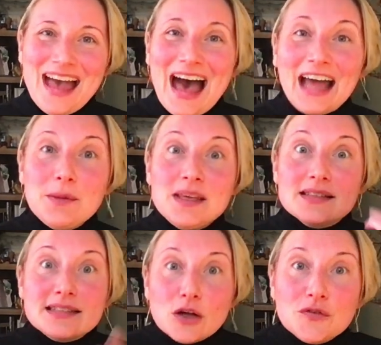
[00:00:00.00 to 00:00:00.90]
How to be a
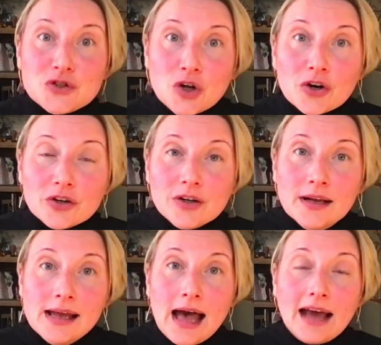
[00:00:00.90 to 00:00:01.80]
self-starter,
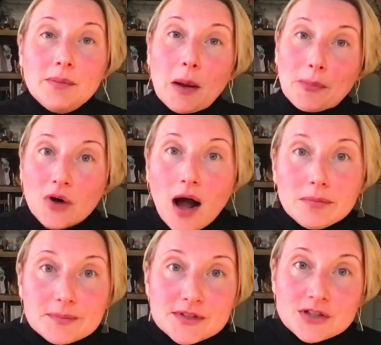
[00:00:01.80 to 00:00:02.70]
how to be a
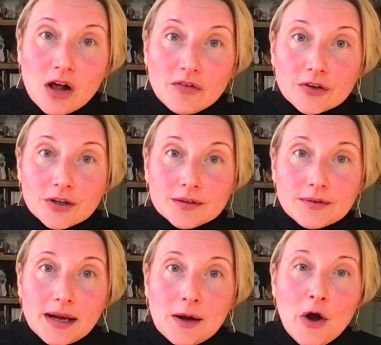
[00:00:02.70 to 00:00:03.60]
problem solver,
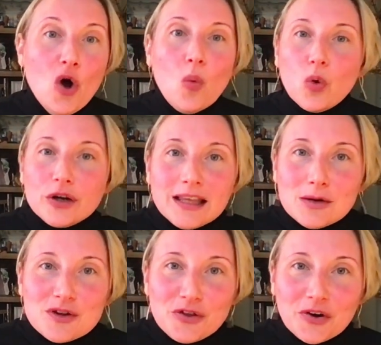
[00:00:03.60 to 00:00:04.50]
right?
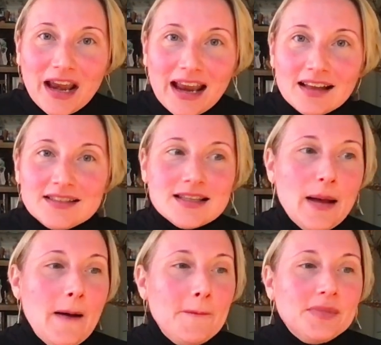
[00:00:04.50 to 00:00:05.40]
Working with your hands,
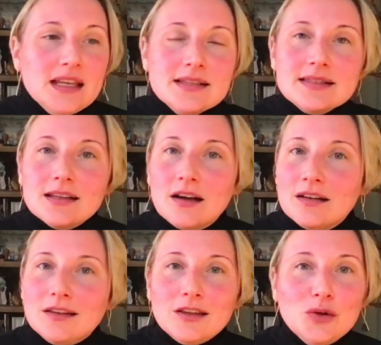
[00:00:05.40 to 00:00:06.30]
these
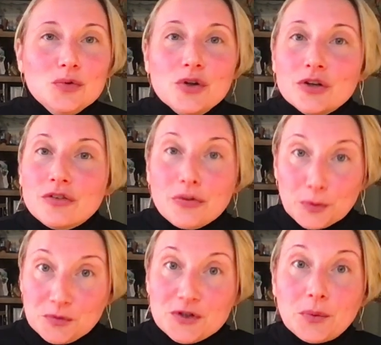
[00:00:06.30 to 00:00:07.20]
you learn
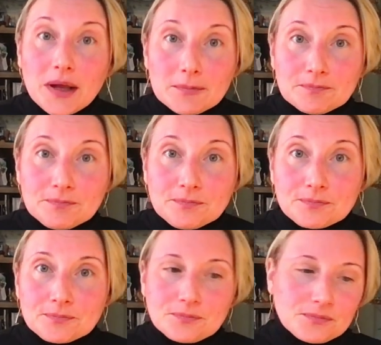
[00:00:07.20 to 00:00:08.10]
through doing.
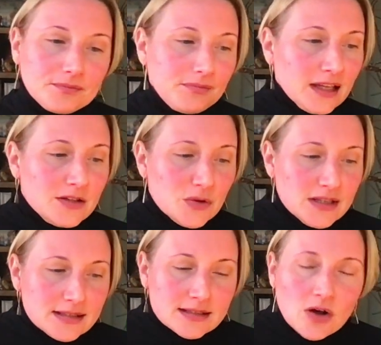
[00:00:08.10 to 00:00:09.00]
So
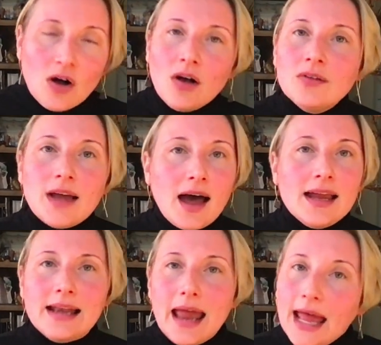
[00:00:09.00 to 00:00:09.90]
this is all
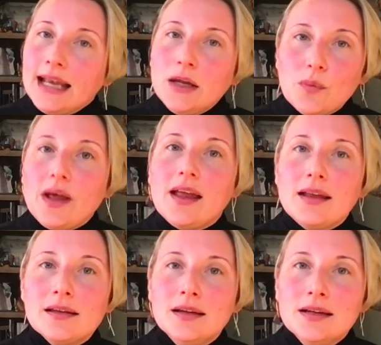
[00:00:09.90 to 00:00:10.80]
not in any
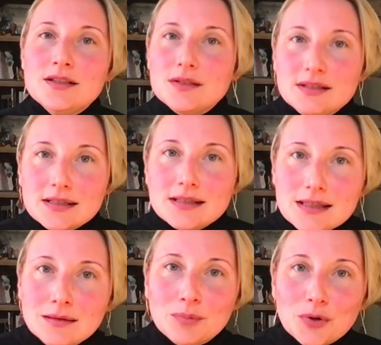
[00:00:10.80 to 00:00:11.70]
way to diss
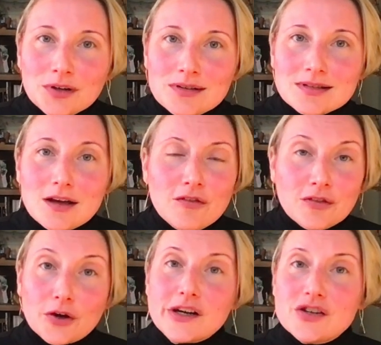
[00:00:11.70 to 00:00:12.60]
the importance of
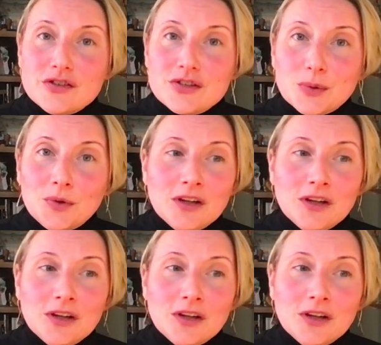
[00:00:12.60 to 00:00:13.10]
floristry school.